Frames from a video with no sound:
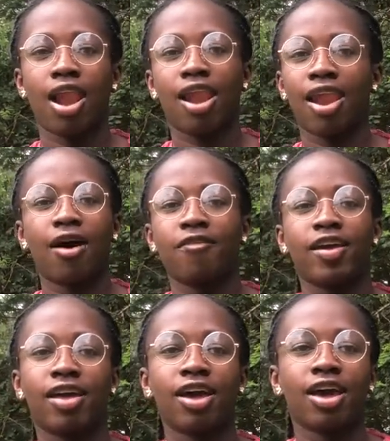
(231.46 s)
I love
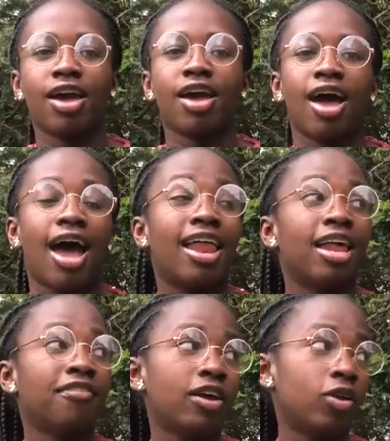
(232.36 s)
her, I
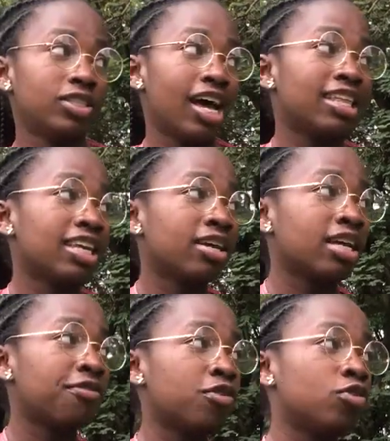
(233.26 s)
love her a lot. I think
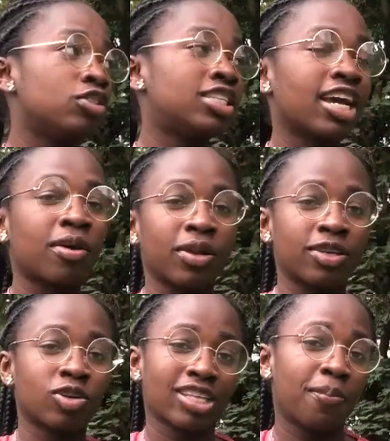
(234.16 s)
if you check
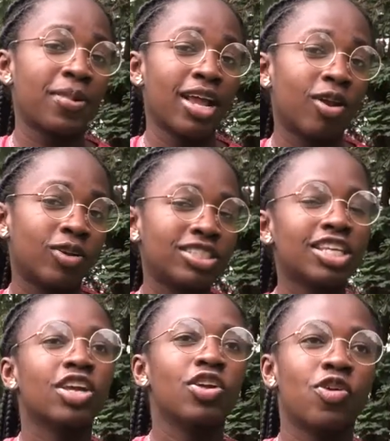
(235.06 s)
the songs I play a lot,
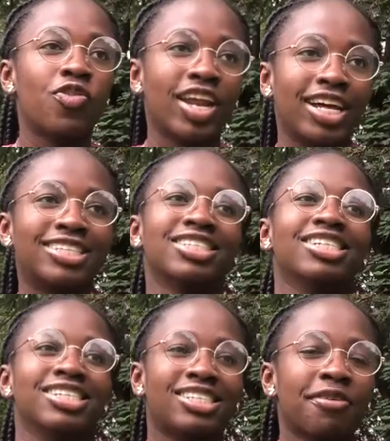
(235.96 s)
you find that
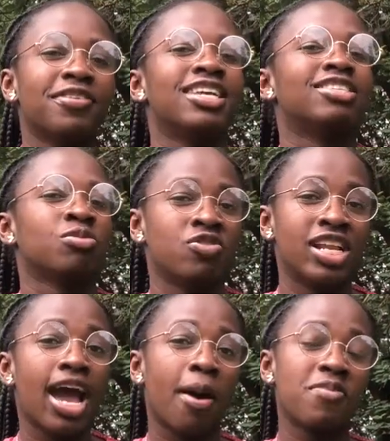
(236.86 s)
Stephanie is
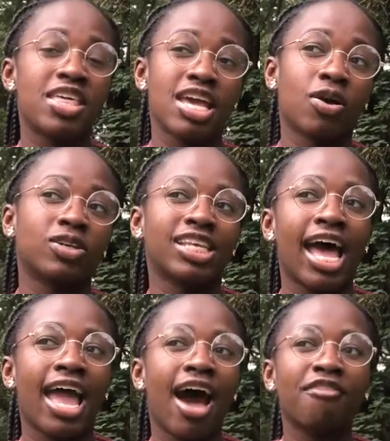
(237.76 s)
really up there because
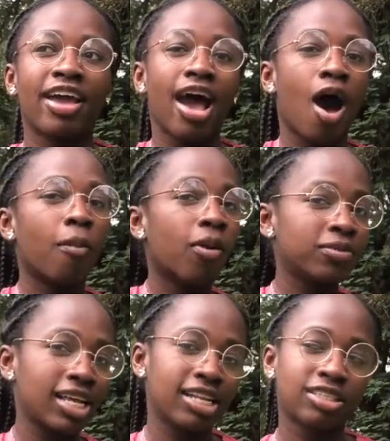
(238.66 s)
I have her
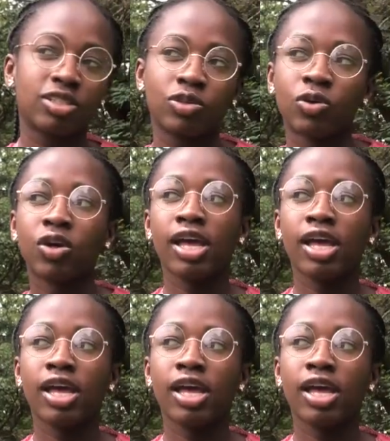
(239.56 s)
albums I listen to.